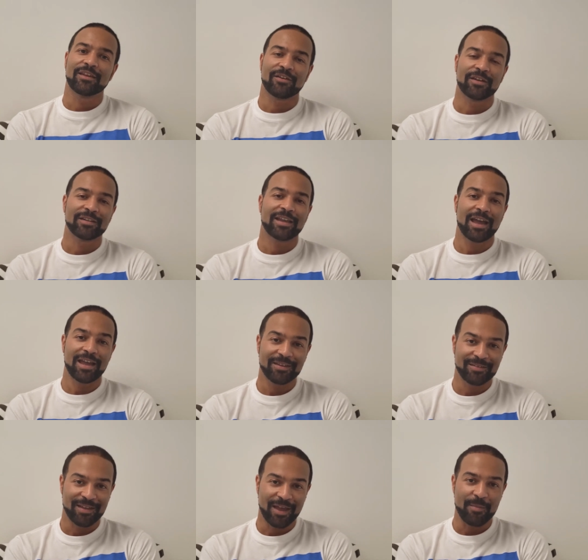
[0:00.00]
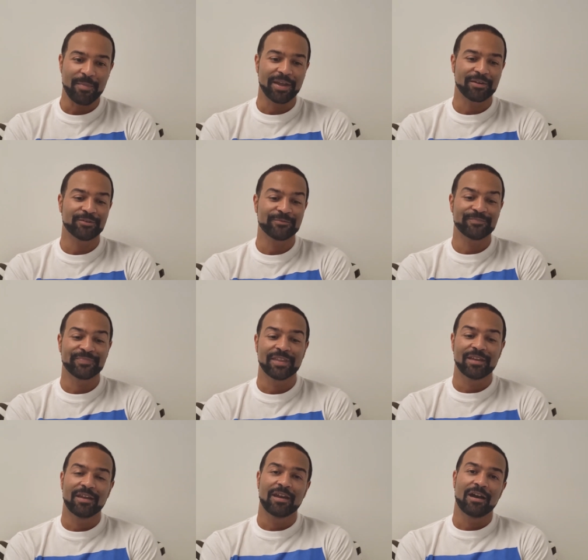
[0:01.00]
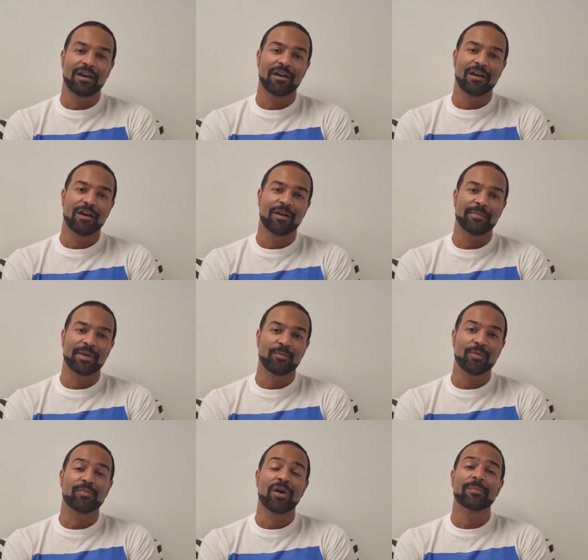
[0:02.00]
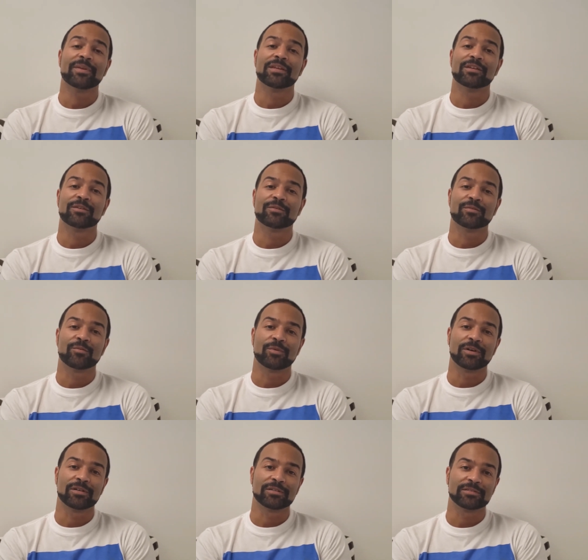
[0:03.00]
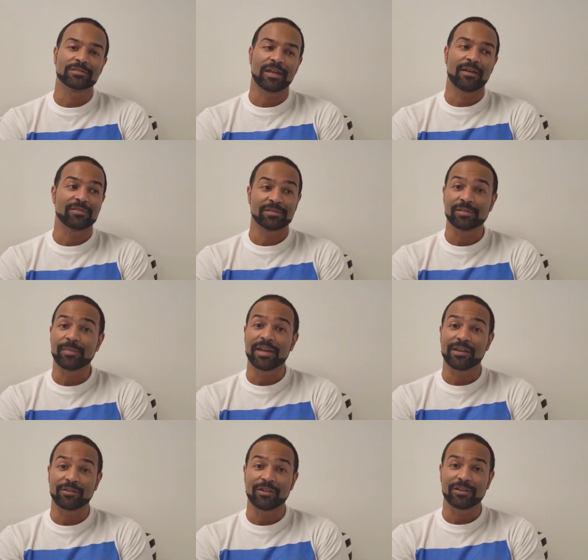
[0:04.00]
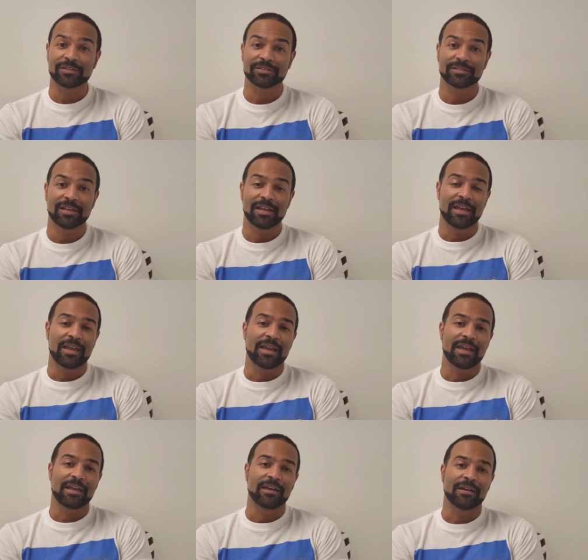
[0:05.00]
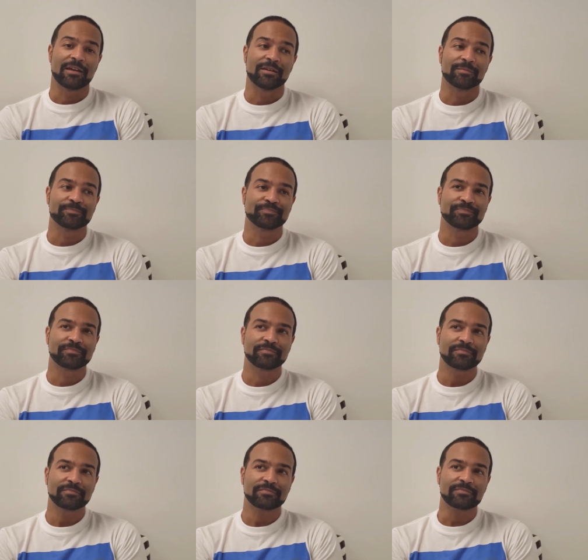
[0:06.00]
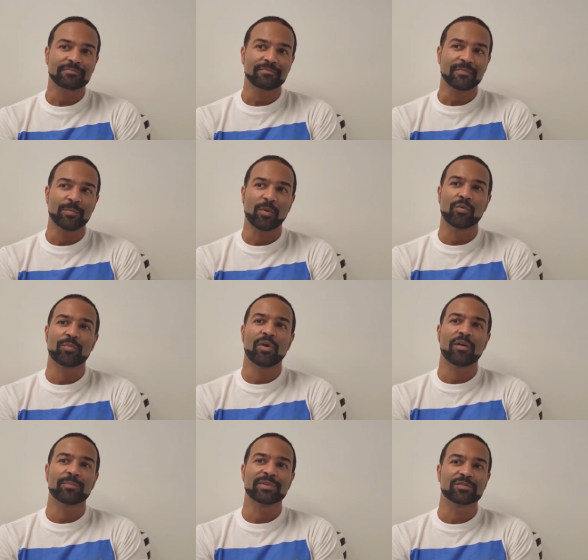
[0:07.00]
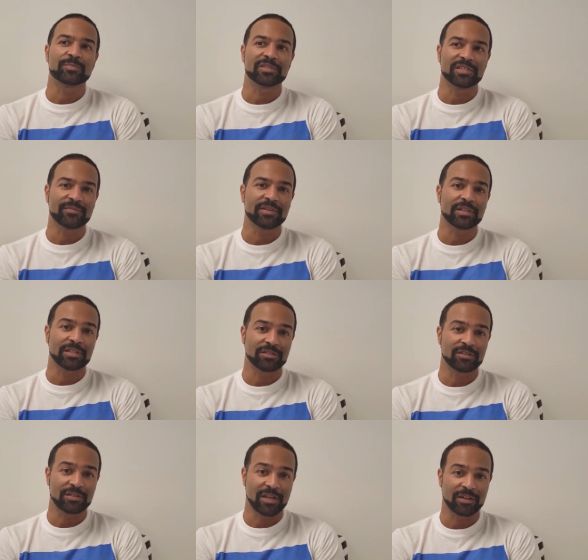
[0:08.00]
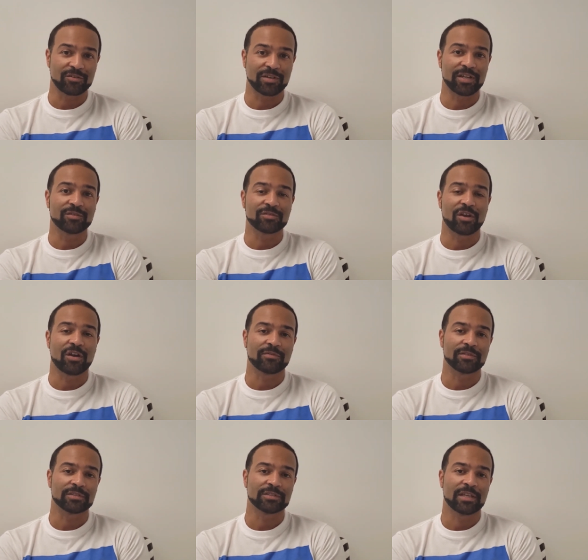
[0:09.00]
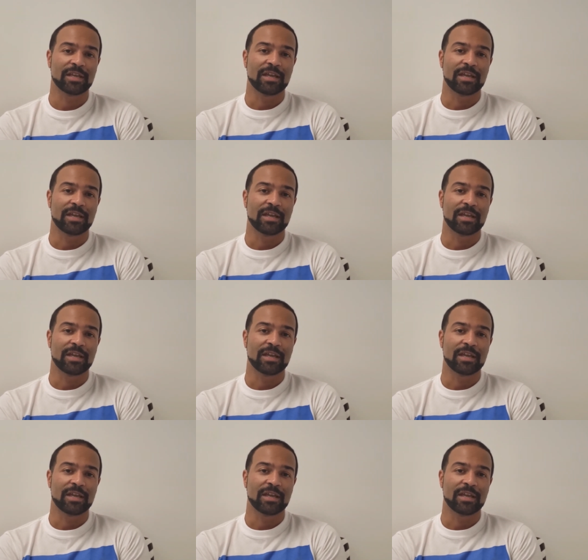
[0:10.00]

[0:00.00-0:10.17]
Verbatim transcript: All right. Hi, I'm Michael. Um, and what brought me here was obviously my hair loss. Um, but what brought me specifically to Dr. Nino's office